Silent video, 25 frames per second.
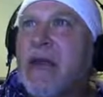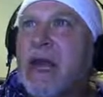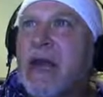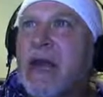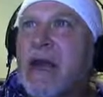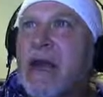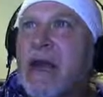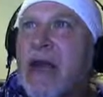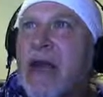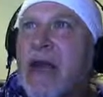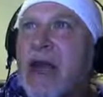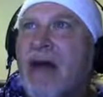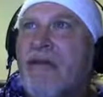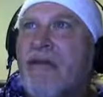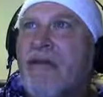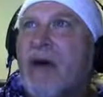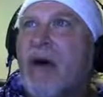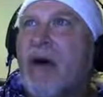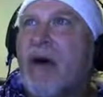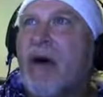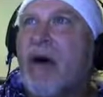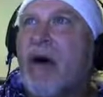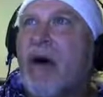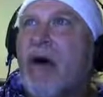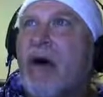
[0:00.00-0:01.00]
And I have
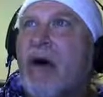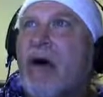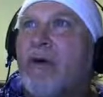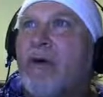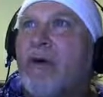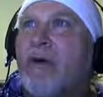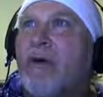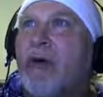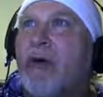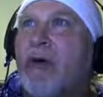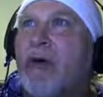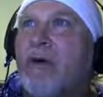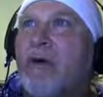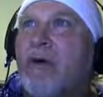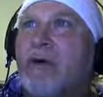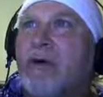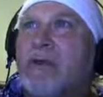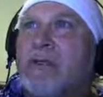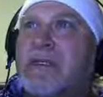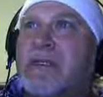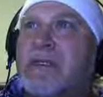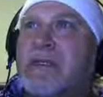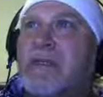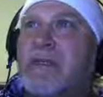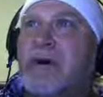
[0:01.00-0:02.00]
all
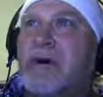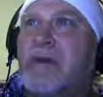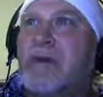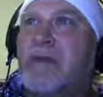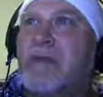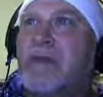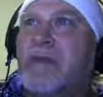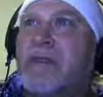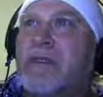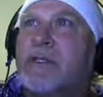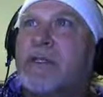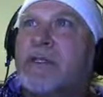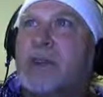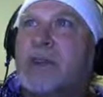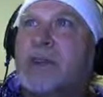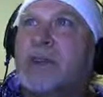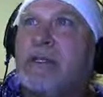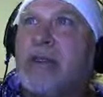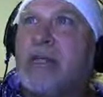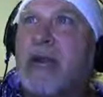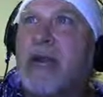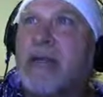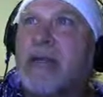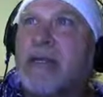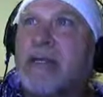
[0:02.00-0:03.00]
those commercials
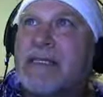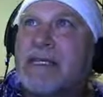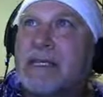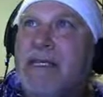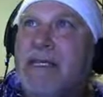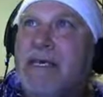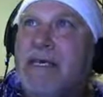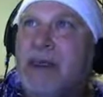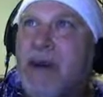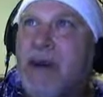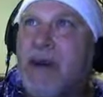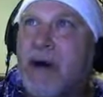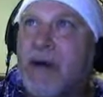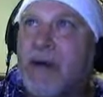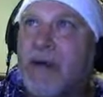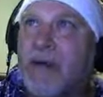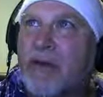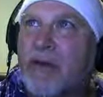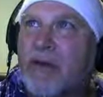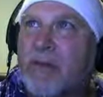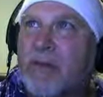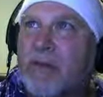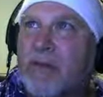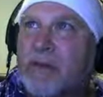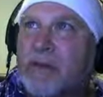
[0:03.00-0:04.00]
that I did. All the
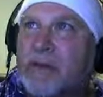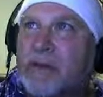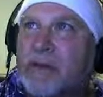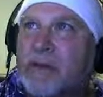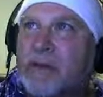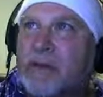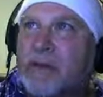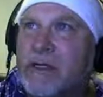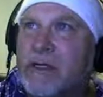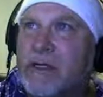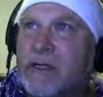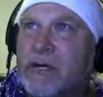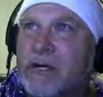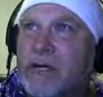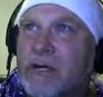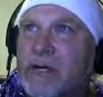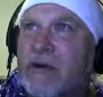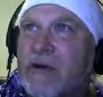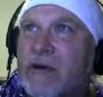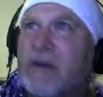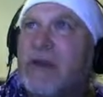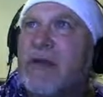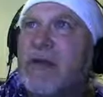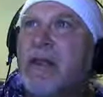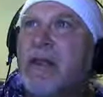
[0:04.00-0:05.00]
commercials are in here.